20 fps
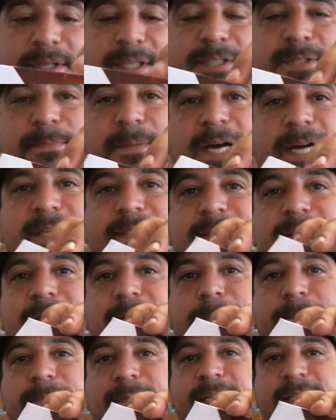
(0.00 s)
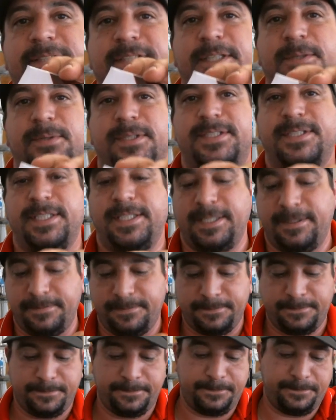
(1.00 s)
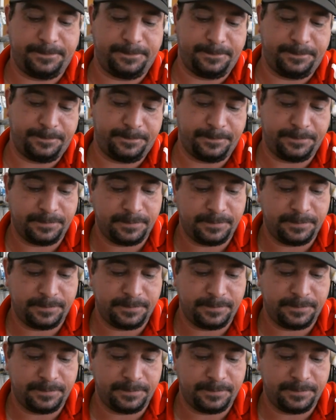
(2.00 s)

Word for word: this box up and see what's in it.